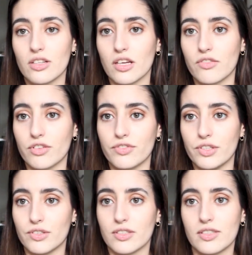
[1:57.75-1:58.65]
looking for
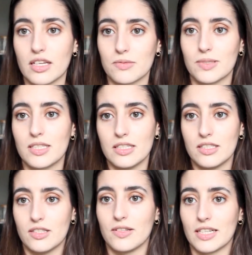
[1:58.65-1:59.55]
food. That's what he's
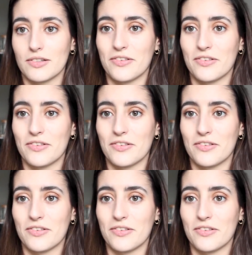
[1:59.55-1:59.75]
doing.